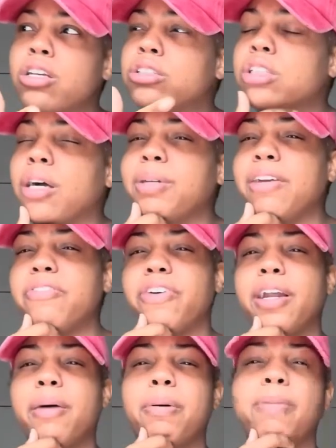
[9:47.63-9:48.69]
So I'm getting
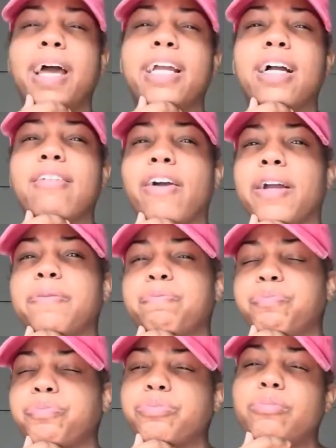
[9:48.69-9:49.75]
fed up. I'm like, all right,
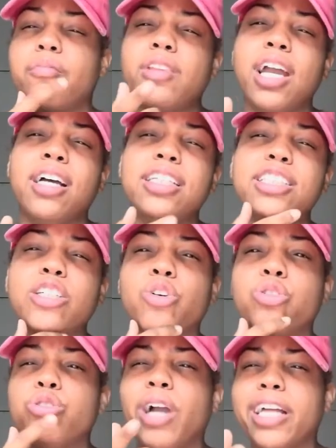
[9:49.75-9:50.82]
Alyssa,
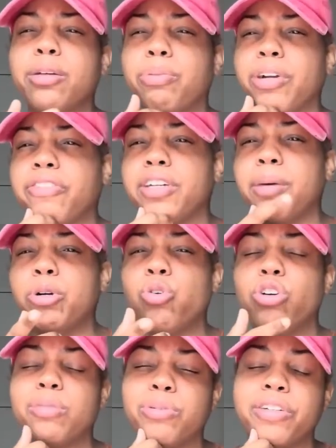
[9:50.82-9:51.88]
you got the boyfriend number?
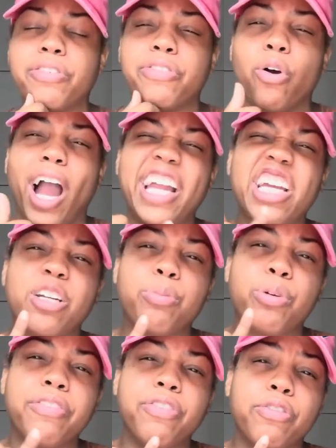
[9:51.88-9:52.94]
Call the boyfriend phone. I hear the
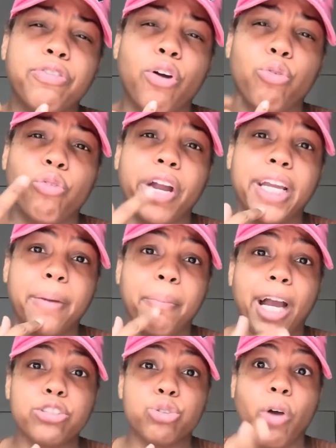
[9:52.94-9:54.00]
boyfriend phone ringing.
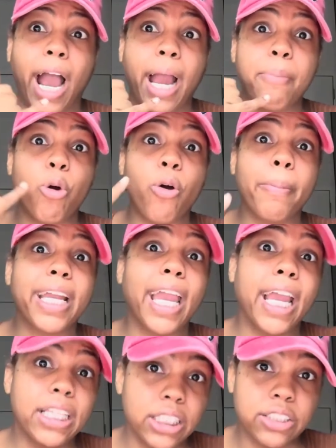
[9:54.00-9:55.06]
Mind you, I'm on
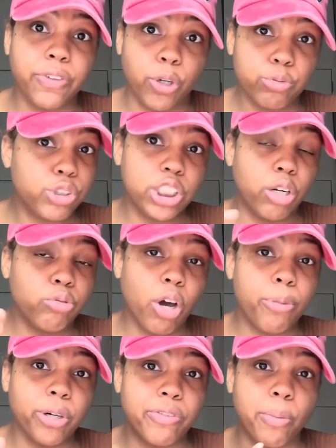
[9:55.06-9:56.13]
Michaela's phone. She don't know
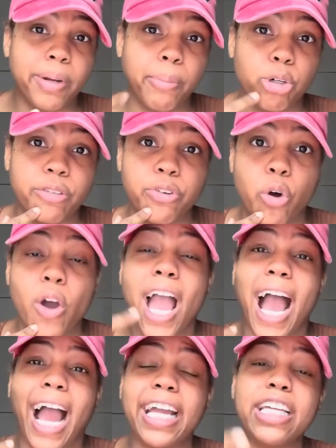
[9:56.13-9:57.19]
I'm on the phone, but I'm on the phone.
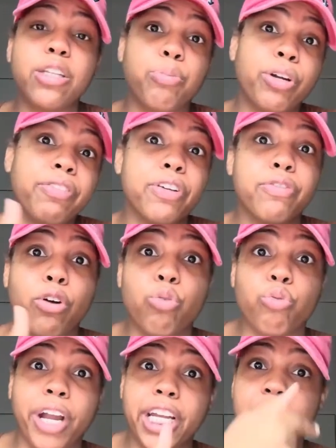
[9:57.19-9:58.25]
I hear the boyfriend
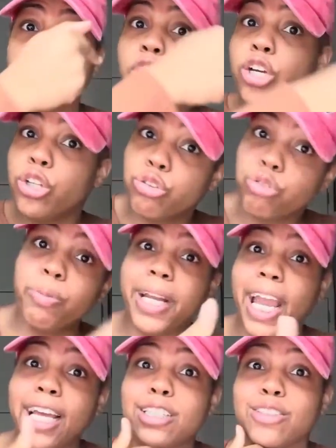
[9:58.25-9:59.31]
phone ringing through
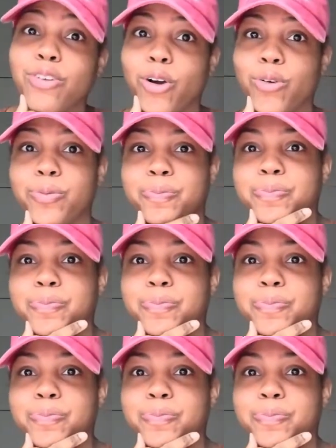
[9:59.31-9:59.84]
Michaela's phone.